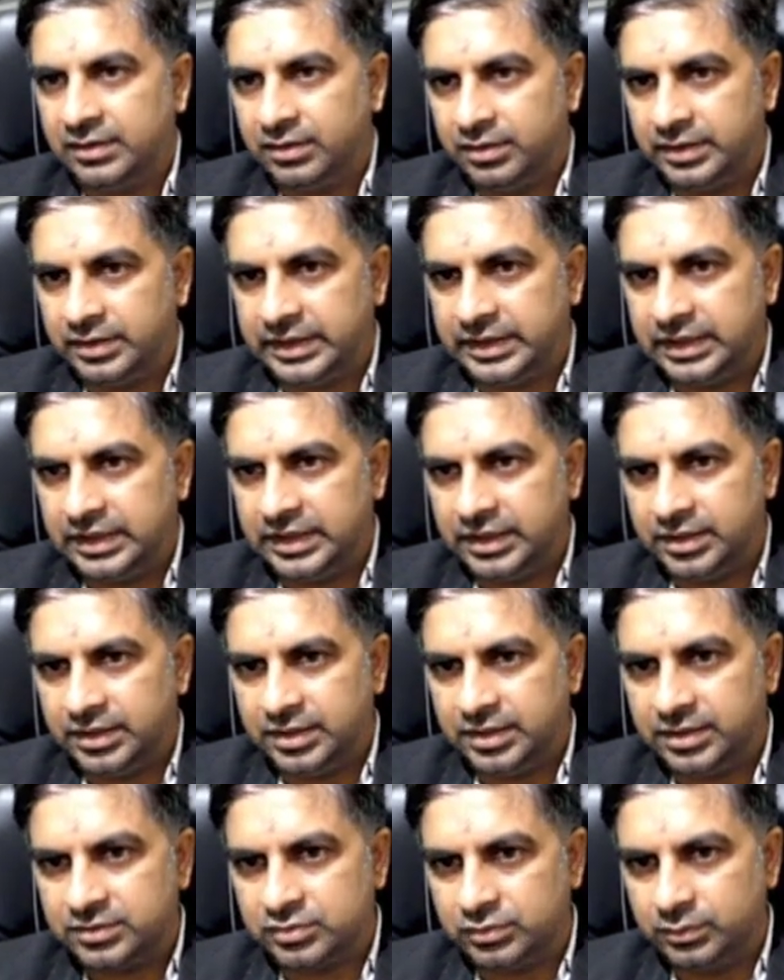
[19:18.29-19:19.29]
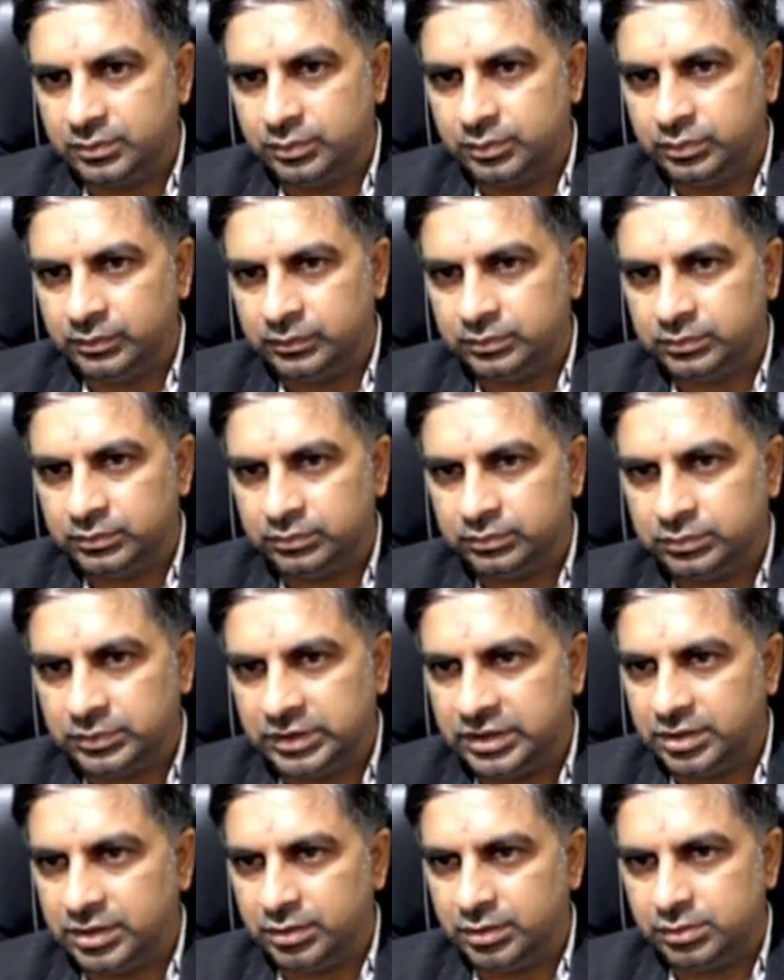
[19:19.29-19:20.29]
Okay, so
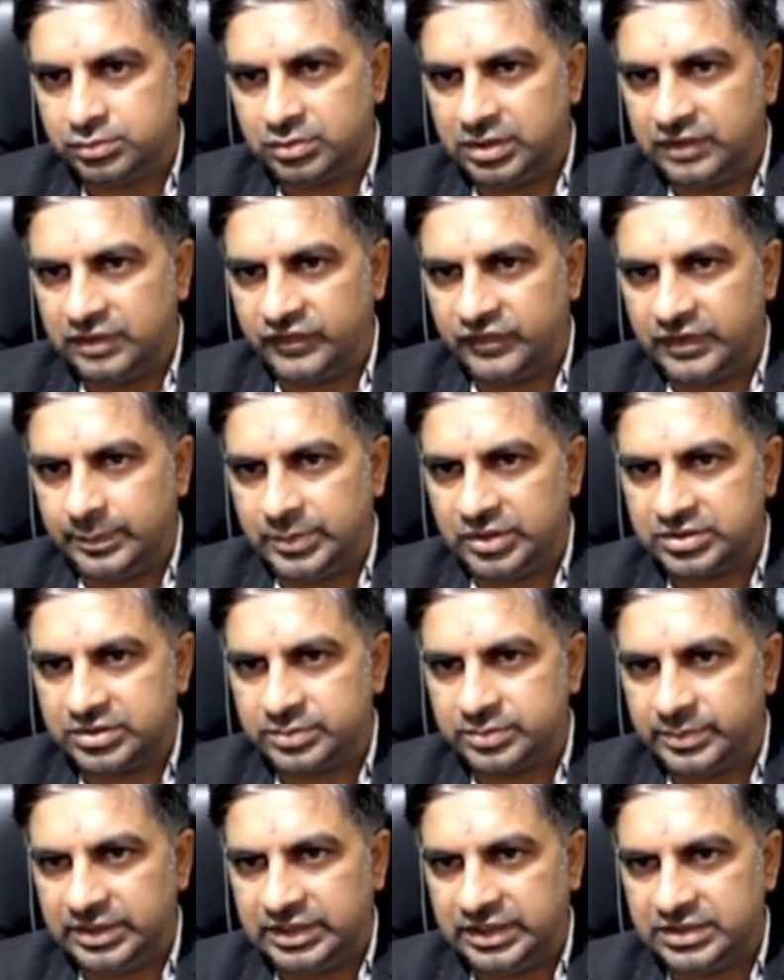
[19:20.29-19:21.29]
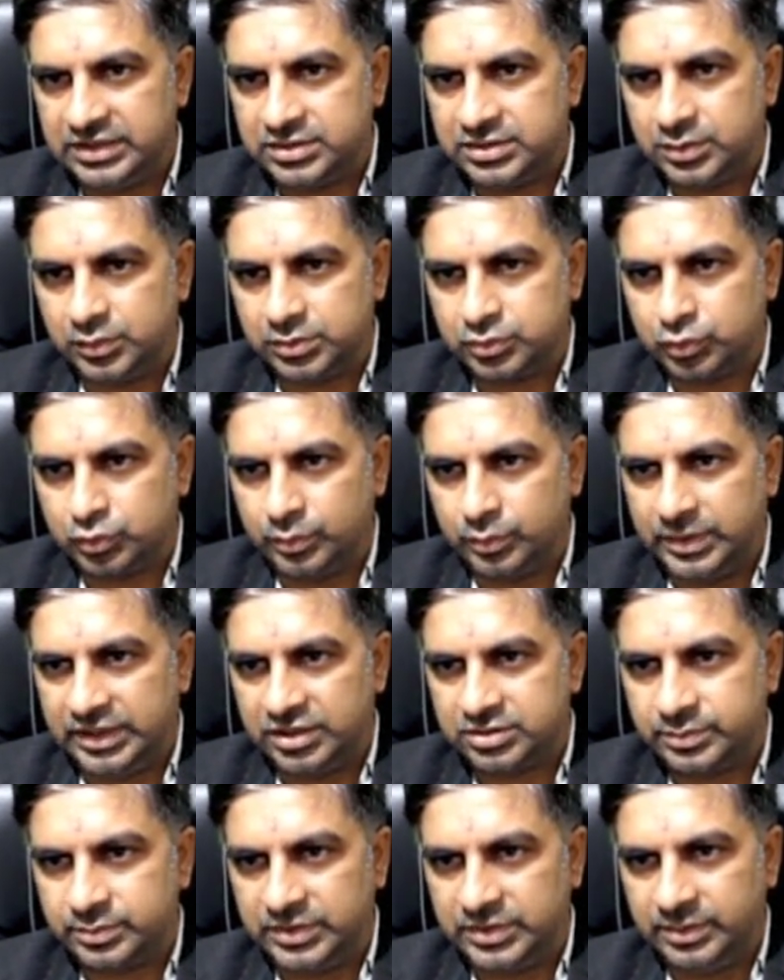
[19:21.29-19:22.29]
here also alpha plus beta is equals to
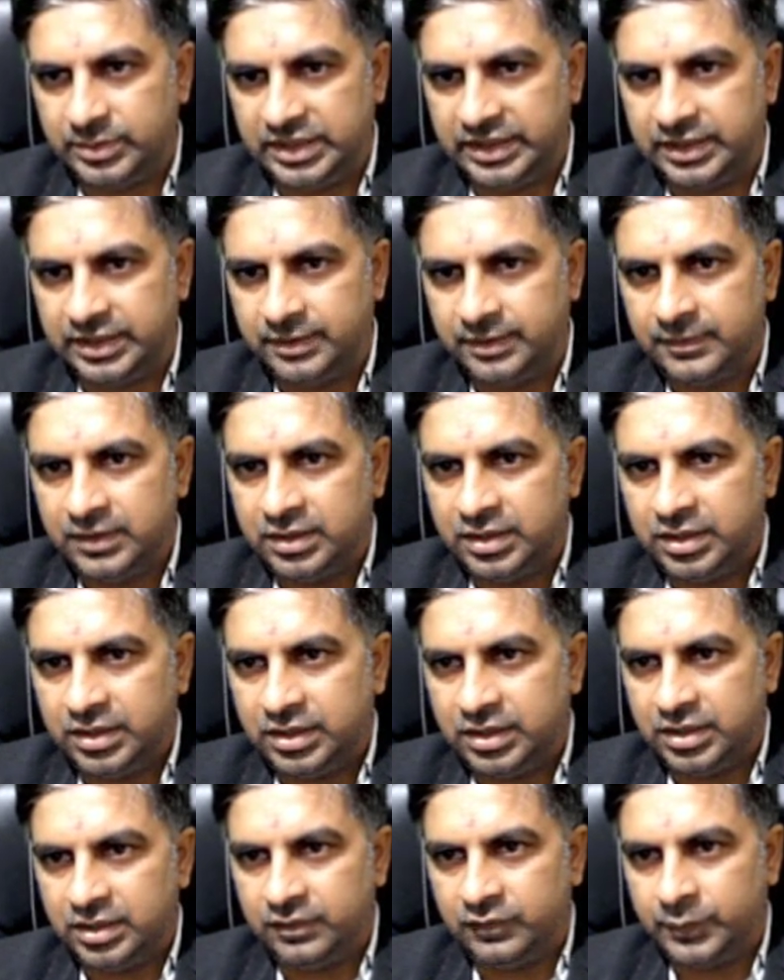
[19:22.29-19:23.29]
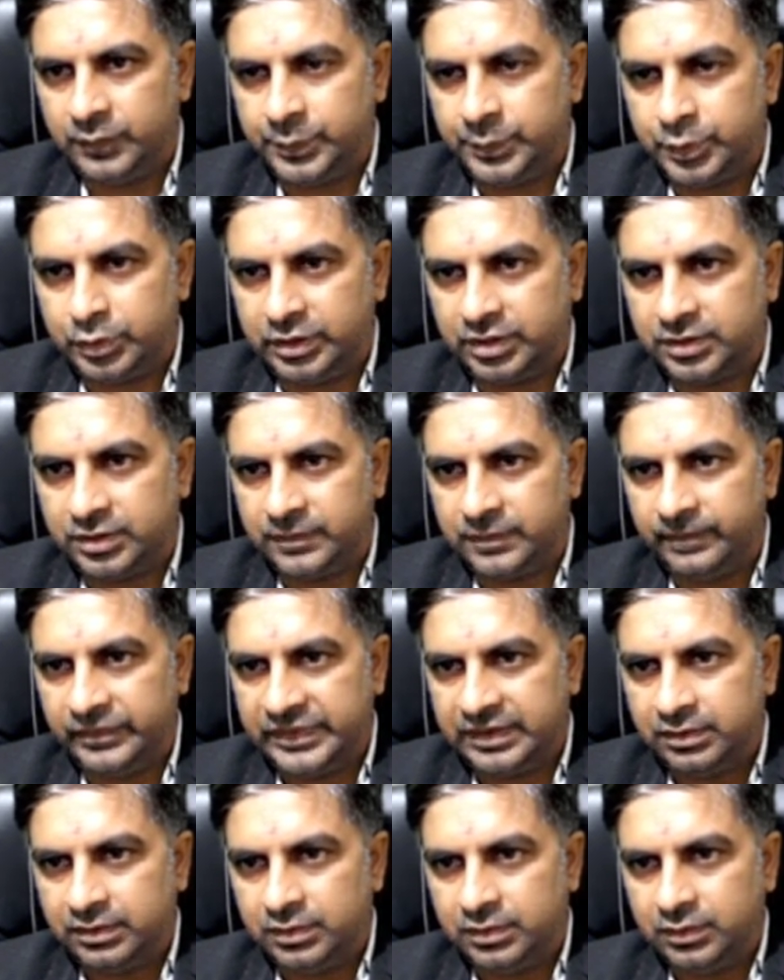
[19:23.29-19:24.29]
minus b by a, and product
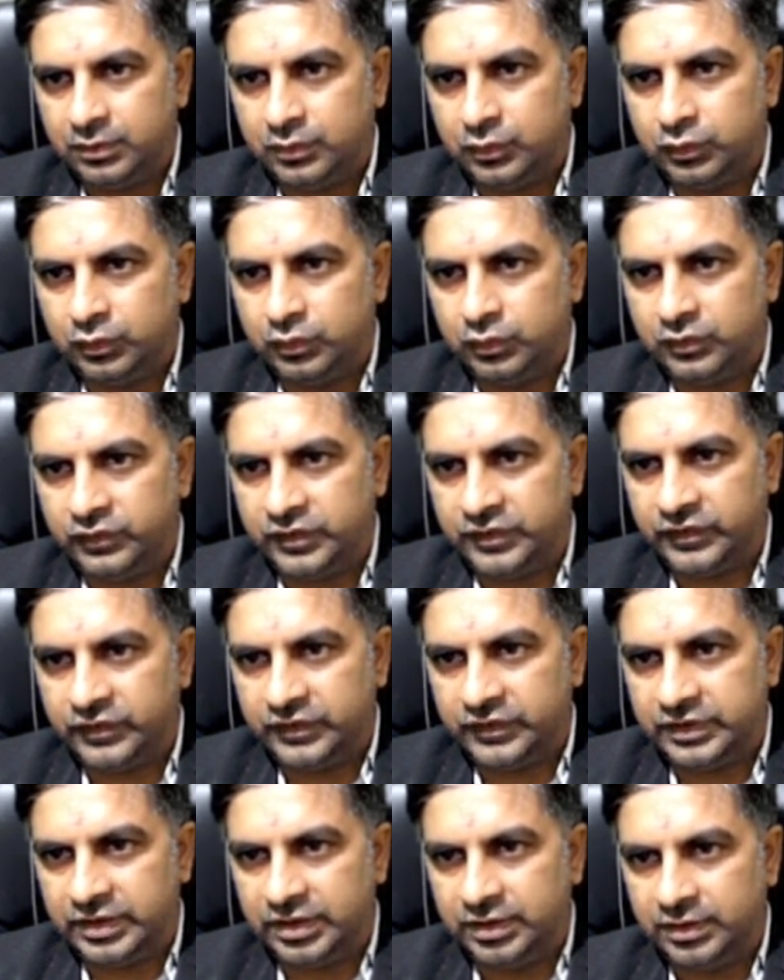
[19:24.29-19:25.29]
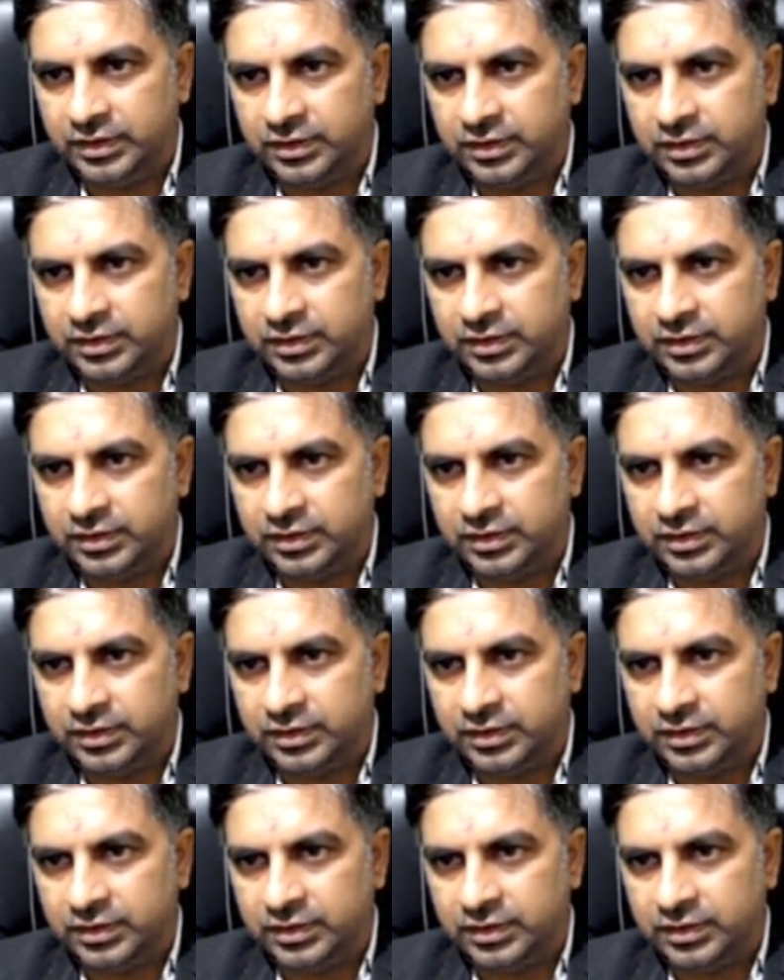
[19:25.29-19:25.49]
root 15